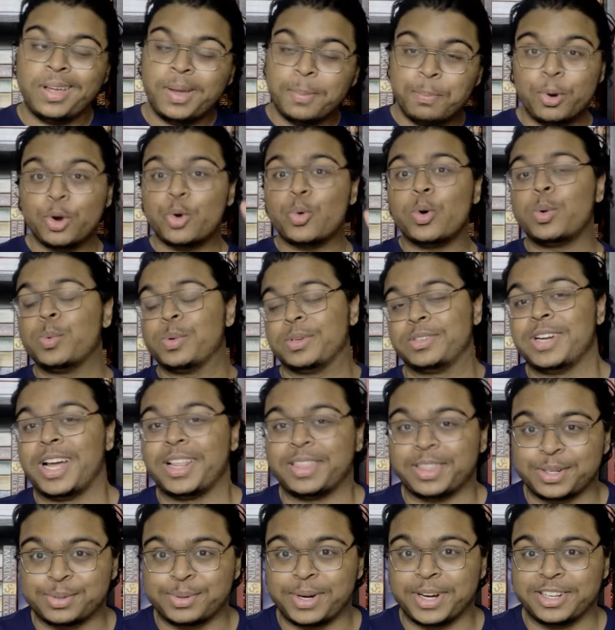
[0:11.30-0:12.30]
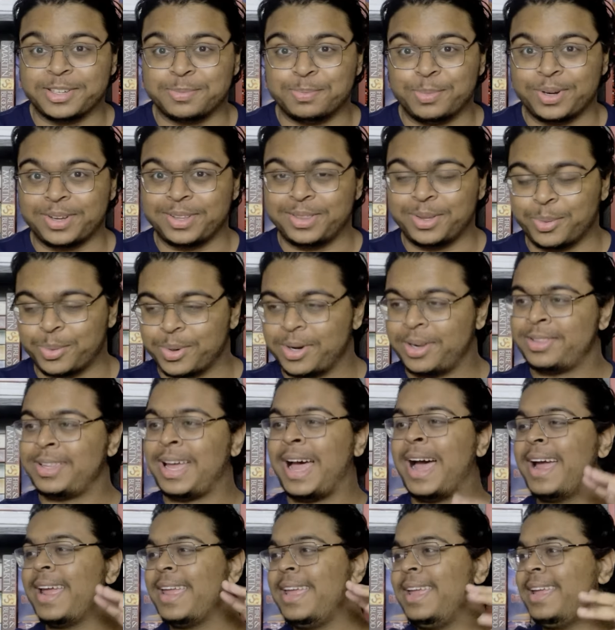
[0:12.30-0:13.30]
Book one was not the greatest book in the world.
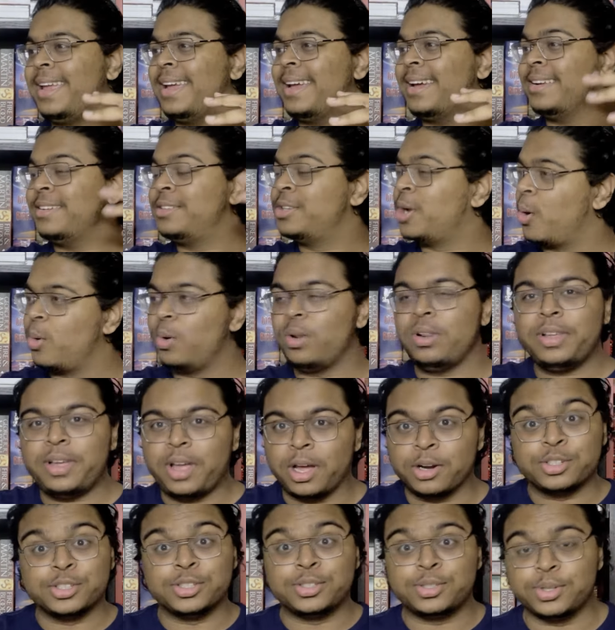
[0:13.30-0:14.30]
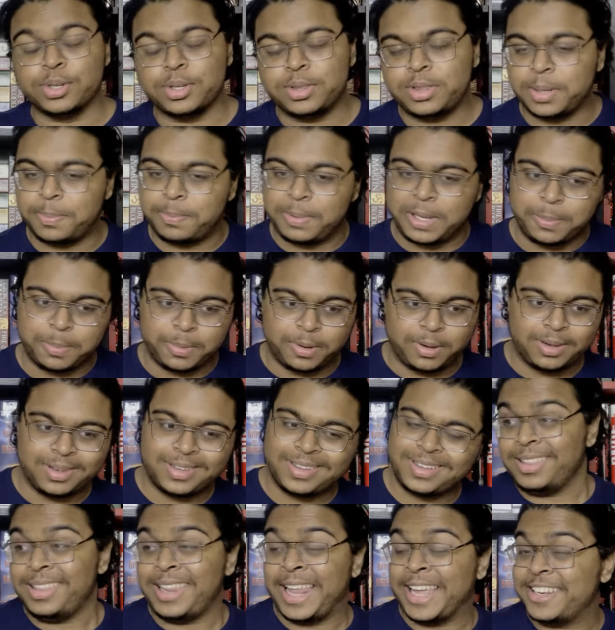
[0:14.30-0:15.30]
I totally understood that people
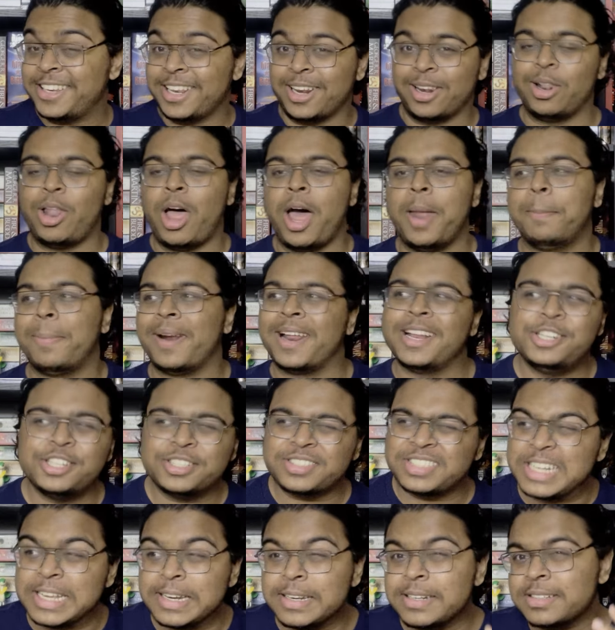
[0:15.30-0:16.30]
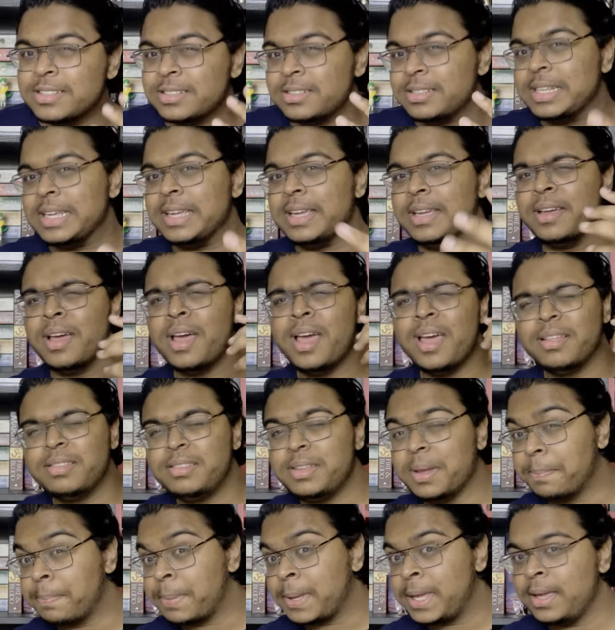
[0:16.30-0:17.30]
liked it a lot, but I just didn't see
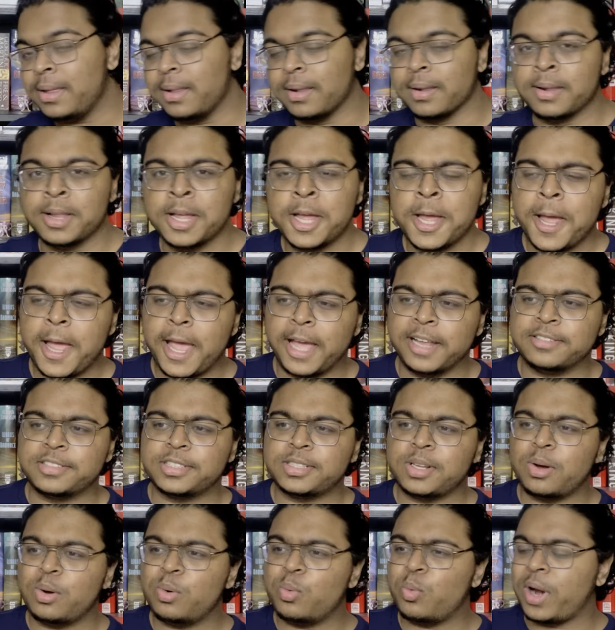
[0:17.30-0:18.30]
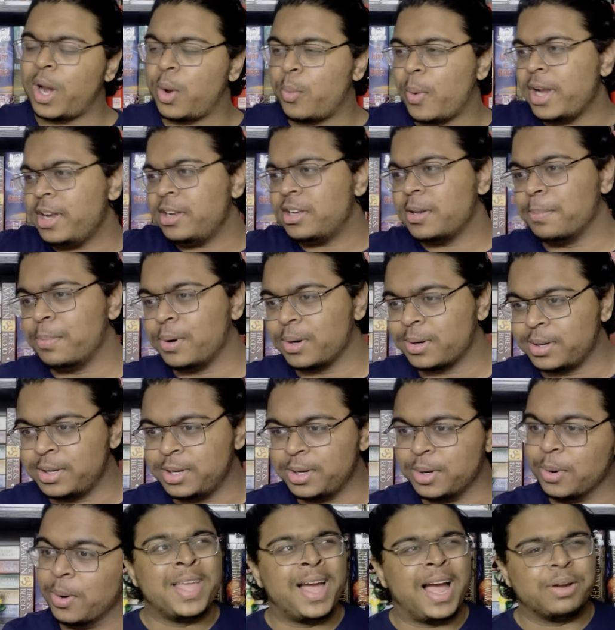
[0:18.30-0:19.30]
the appeal. And so when I went into book
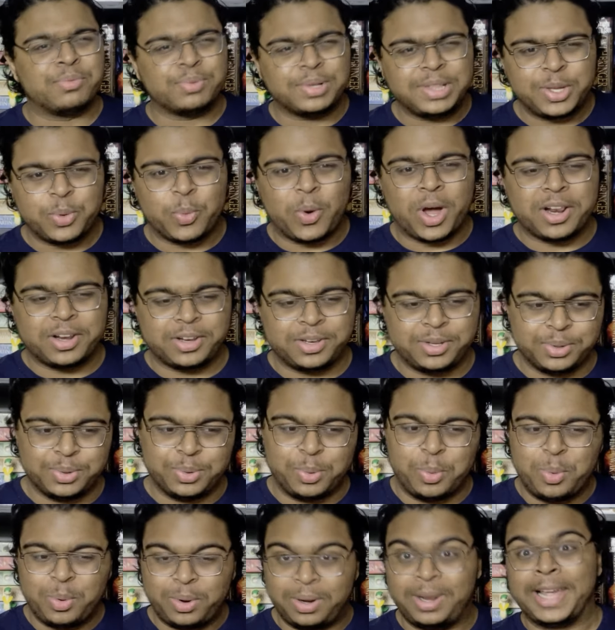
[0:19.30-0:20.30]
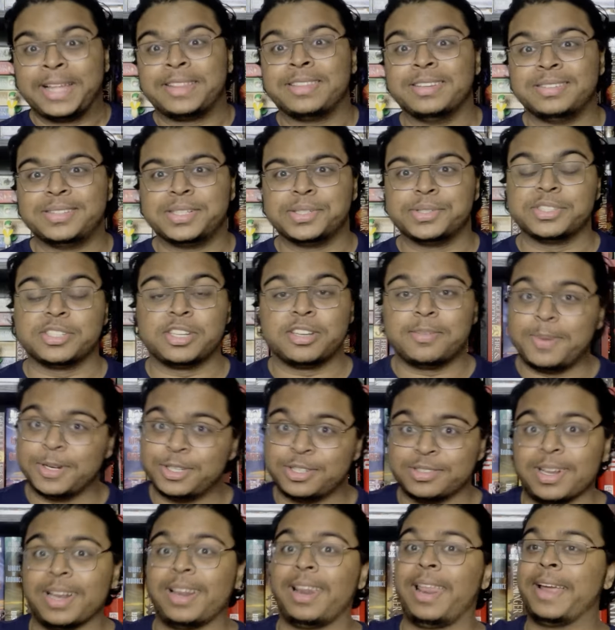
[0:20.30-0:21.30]
two, I really wanted to like the series as much
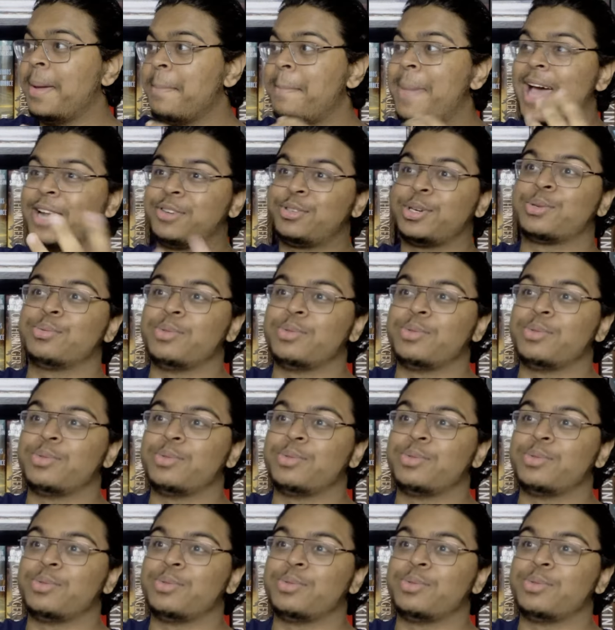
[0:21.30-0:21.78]
as I like Patrick